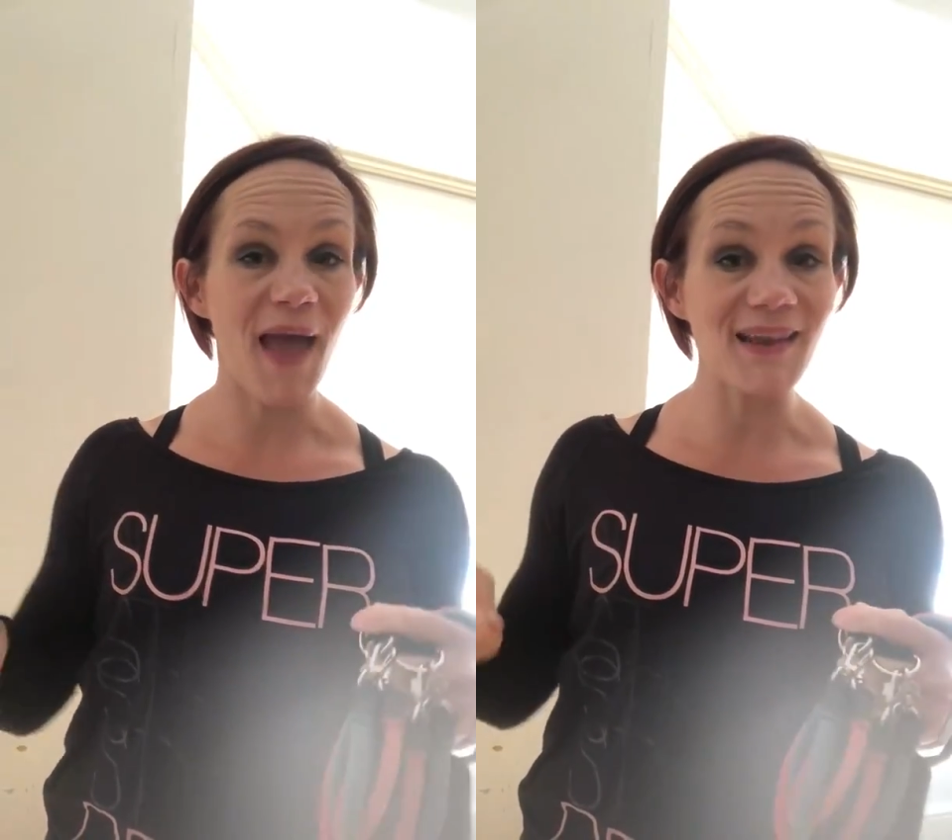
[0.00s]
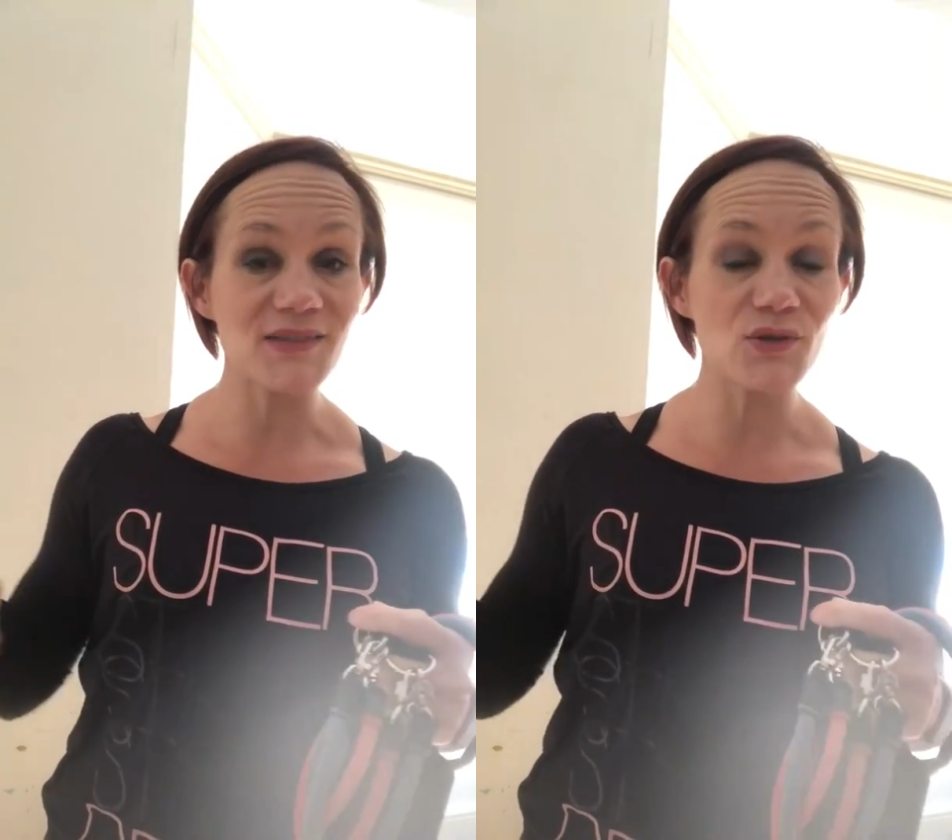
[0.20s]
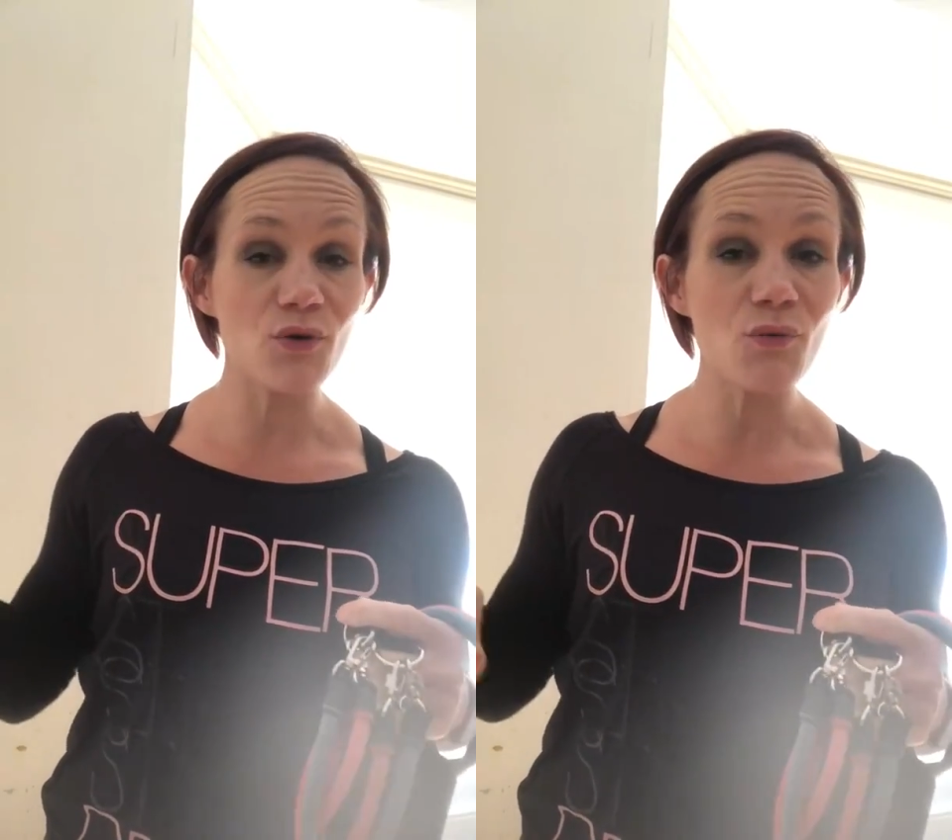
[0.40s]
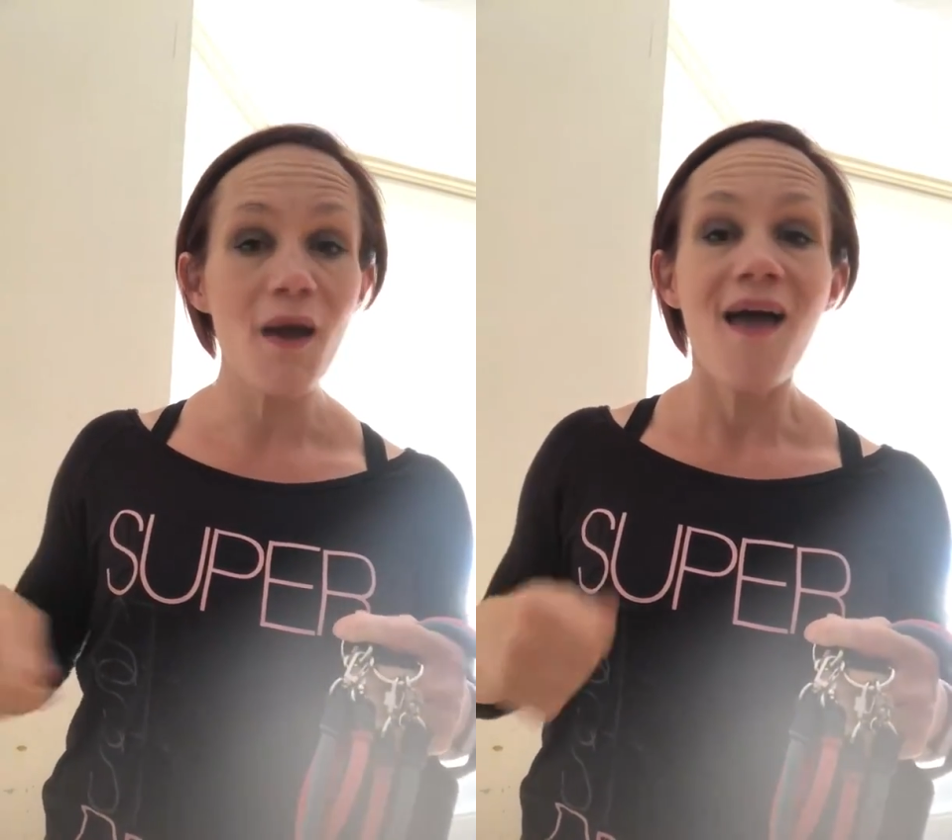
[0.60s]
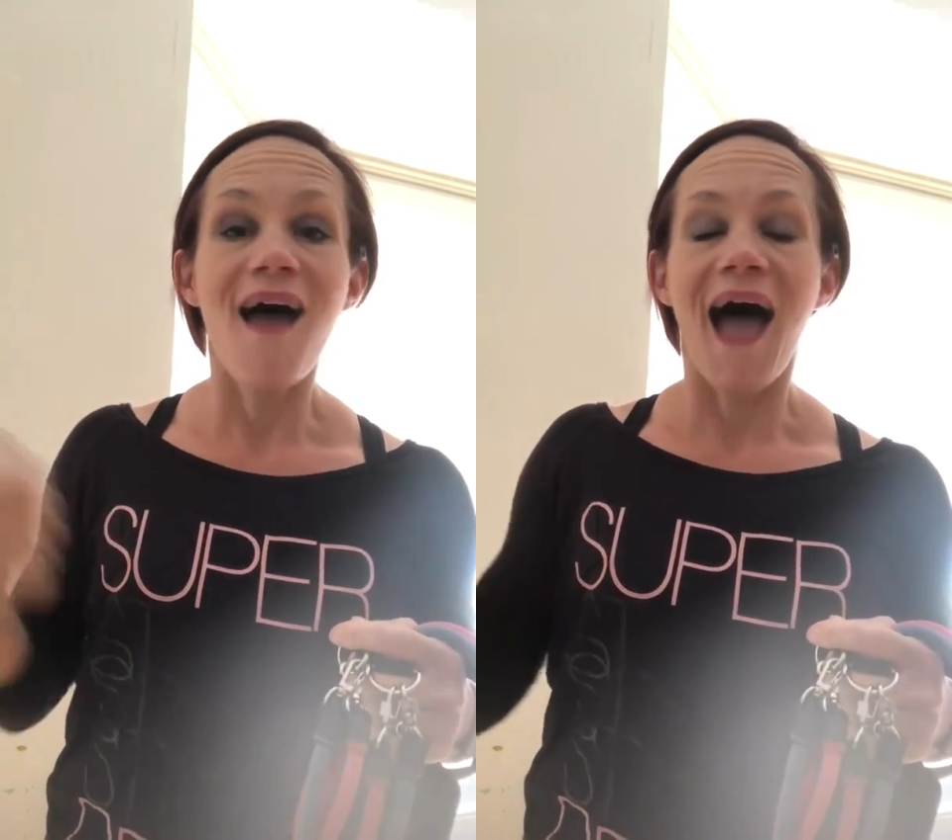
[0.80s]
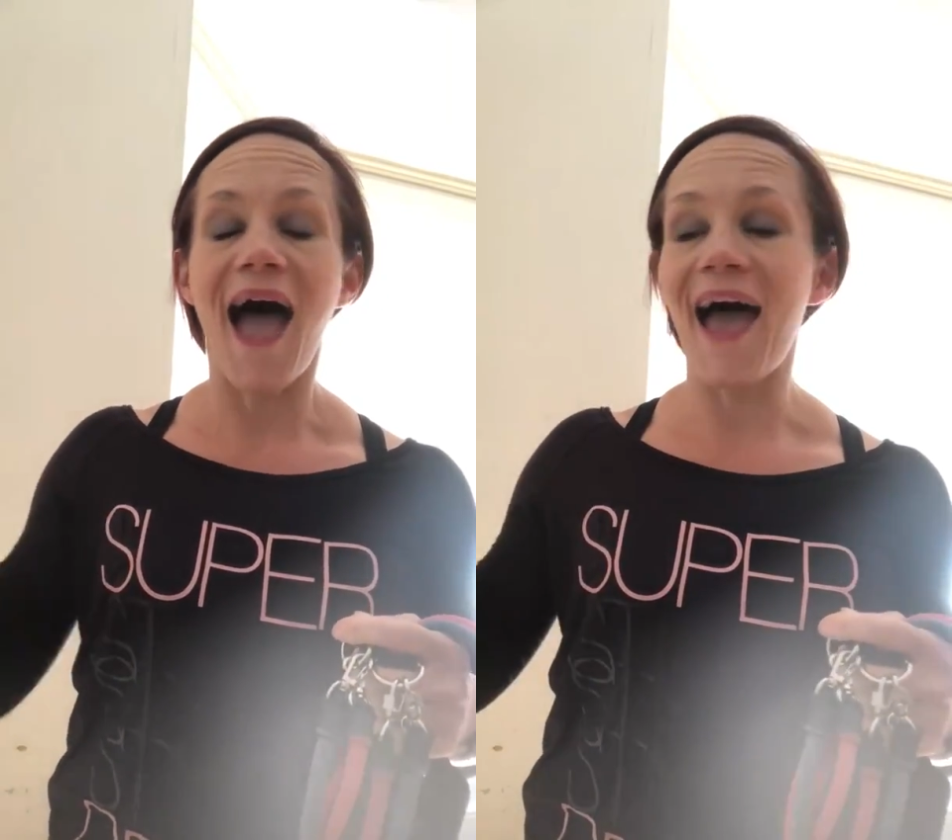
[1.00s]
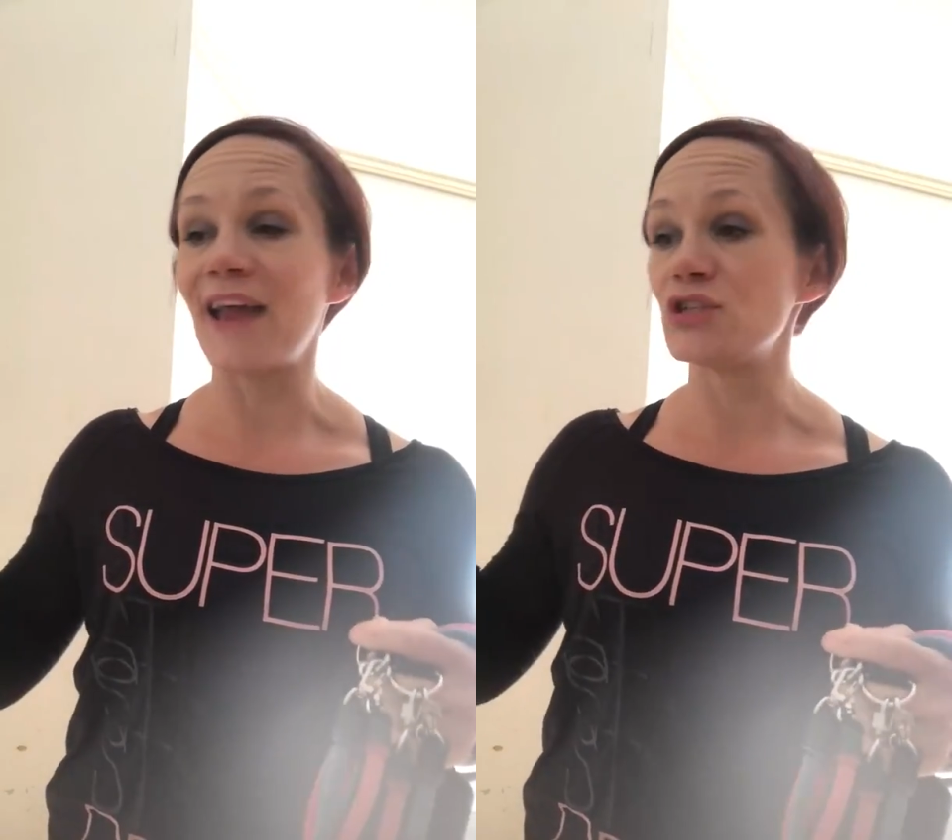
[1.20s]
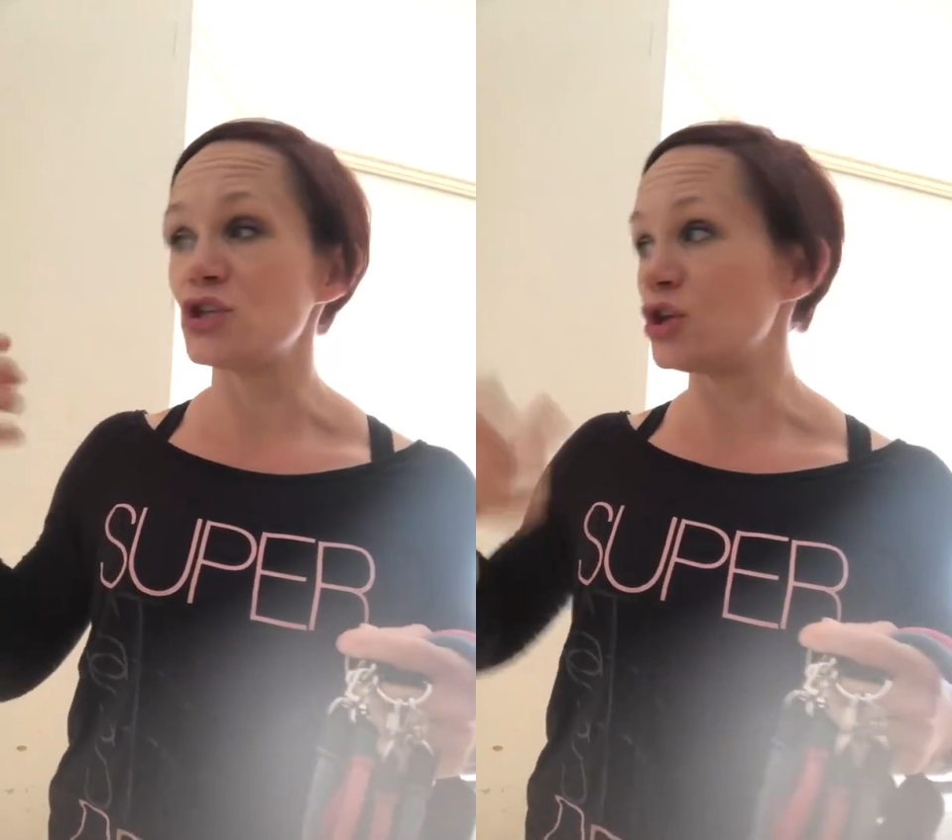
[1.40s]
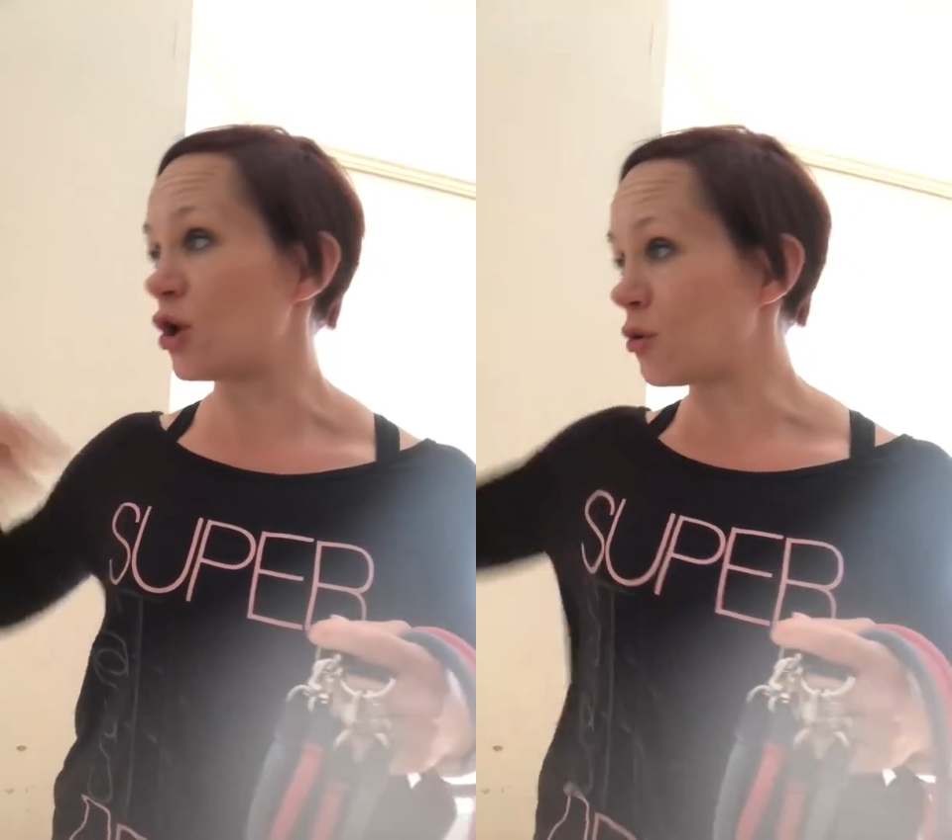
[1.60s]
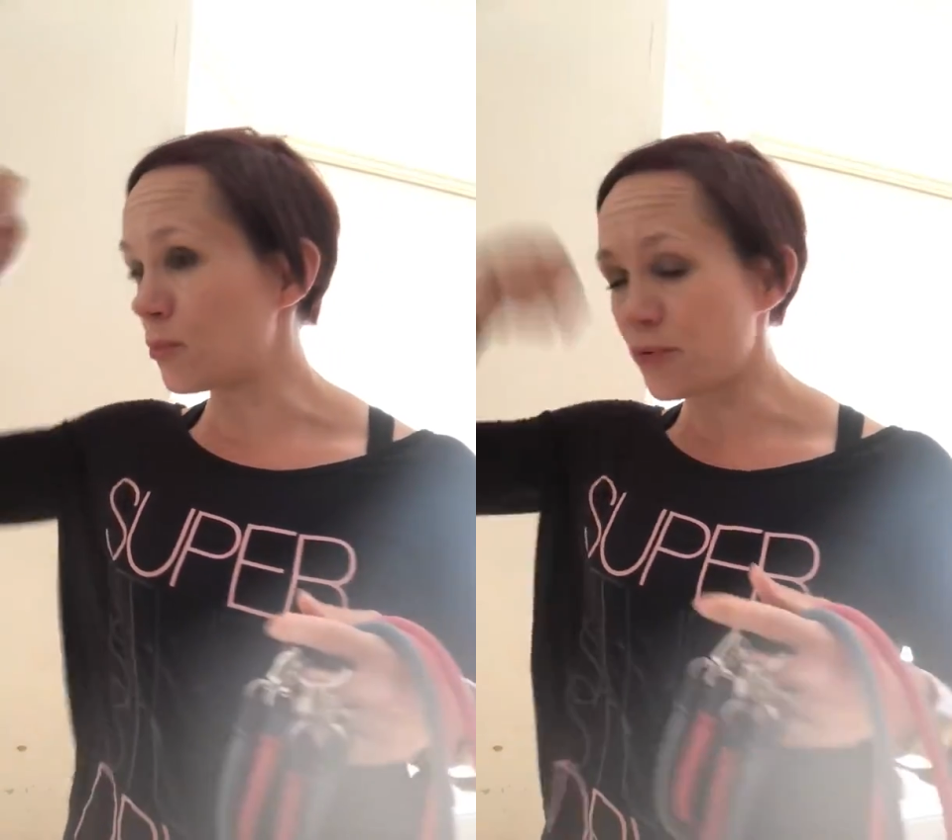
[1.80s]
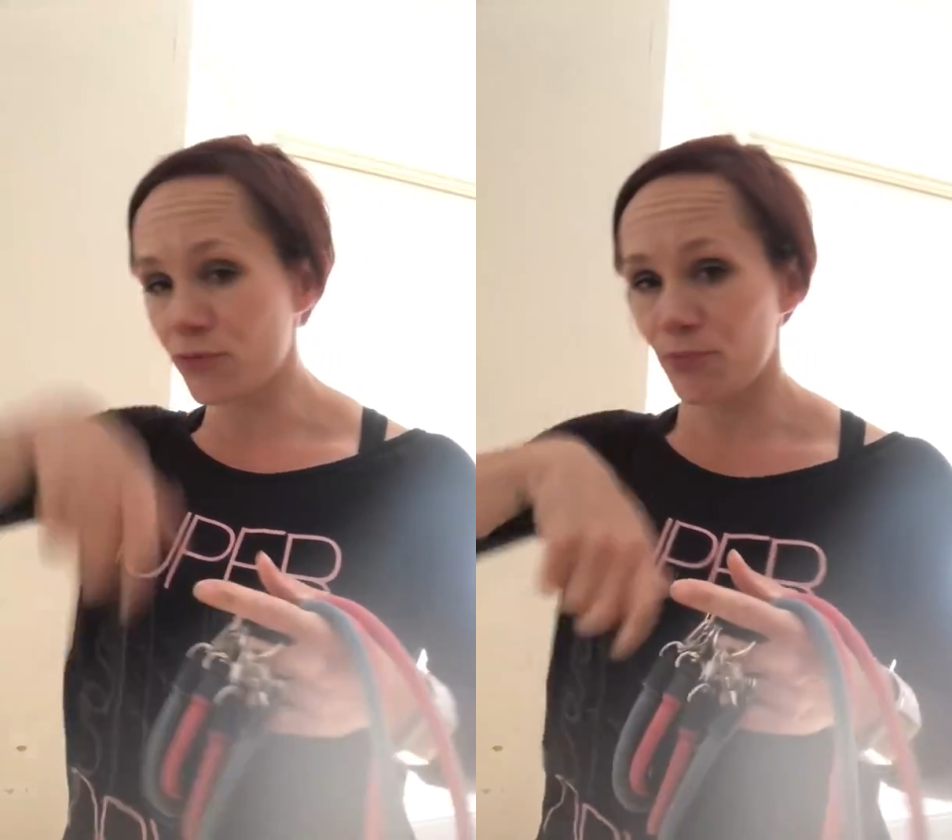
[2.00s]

pencil and you